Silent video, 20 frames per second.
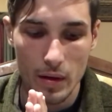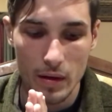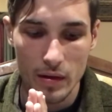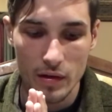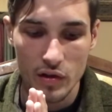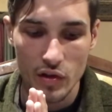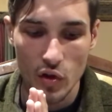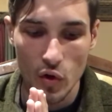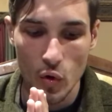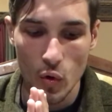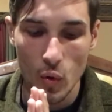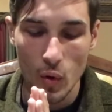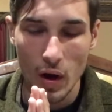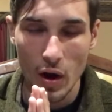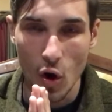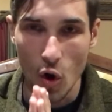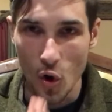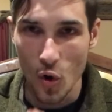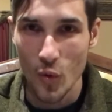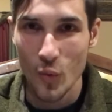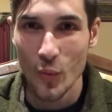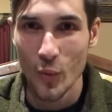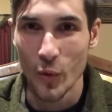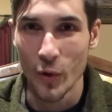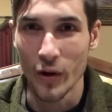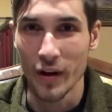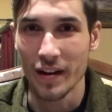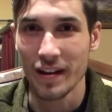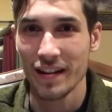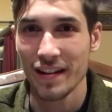So
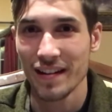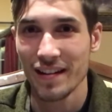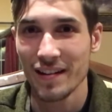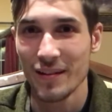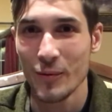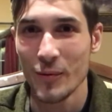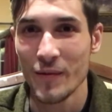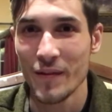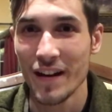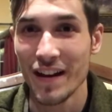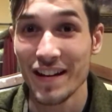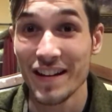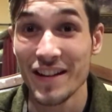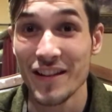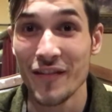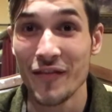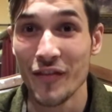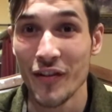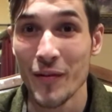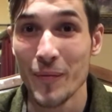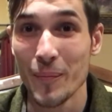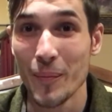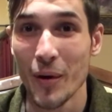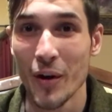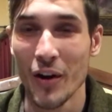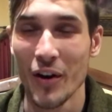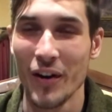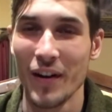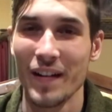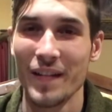homework, we've gotten to the fun
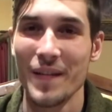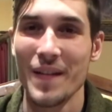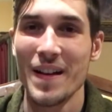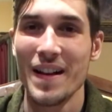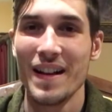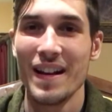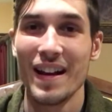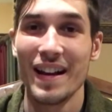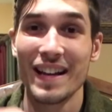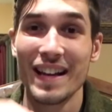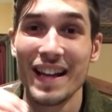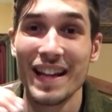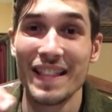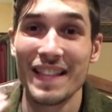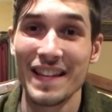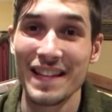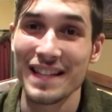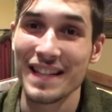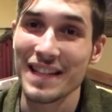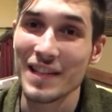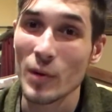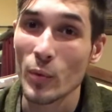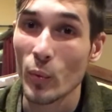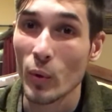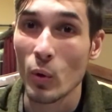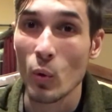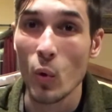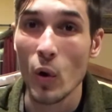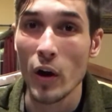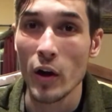part. Again, this isn't
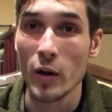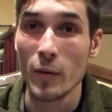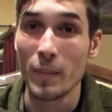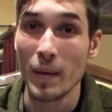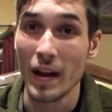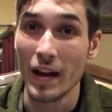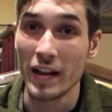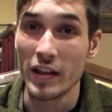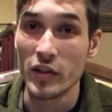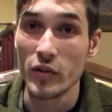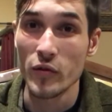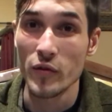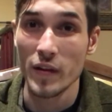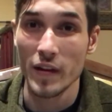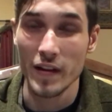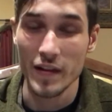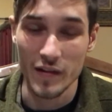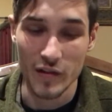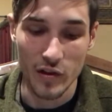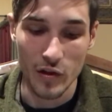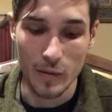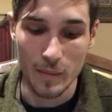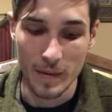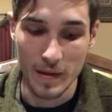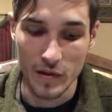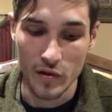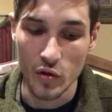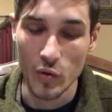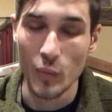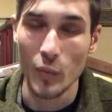required, but I do think it's going to be
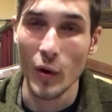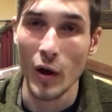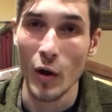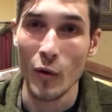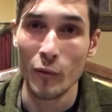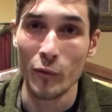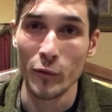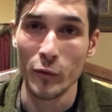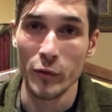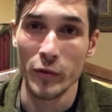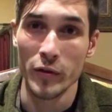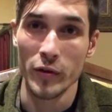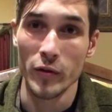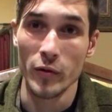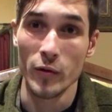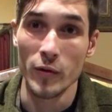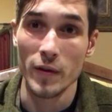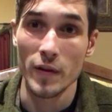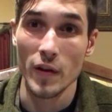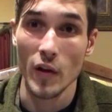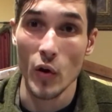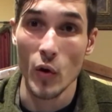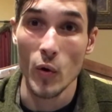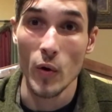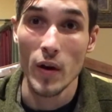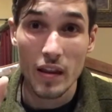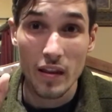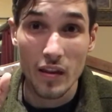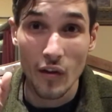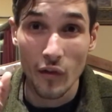super helpful to you. So
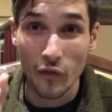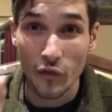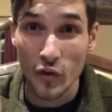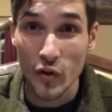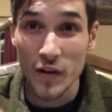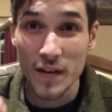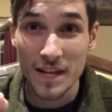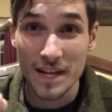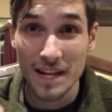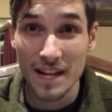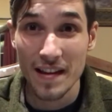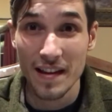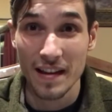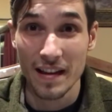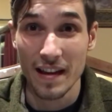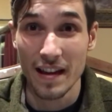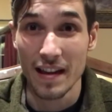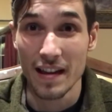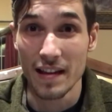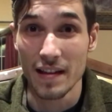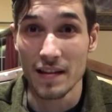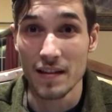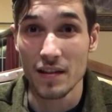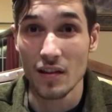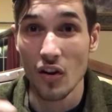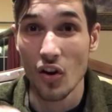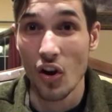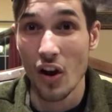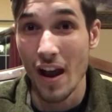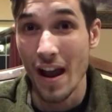the first thing is
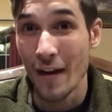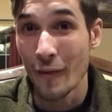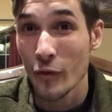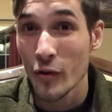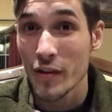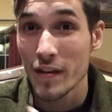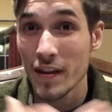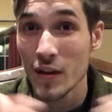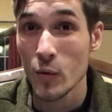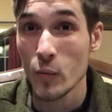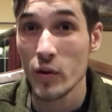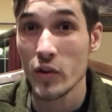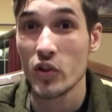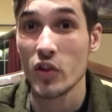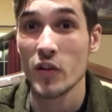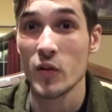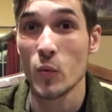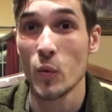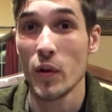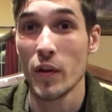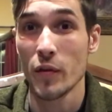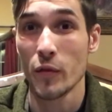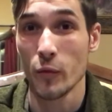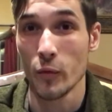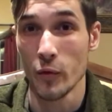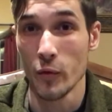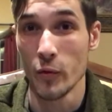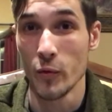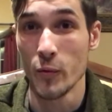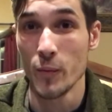everything we just went
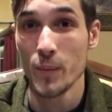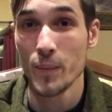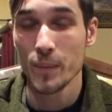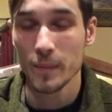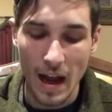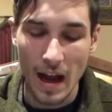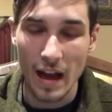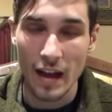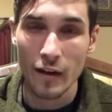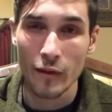through, I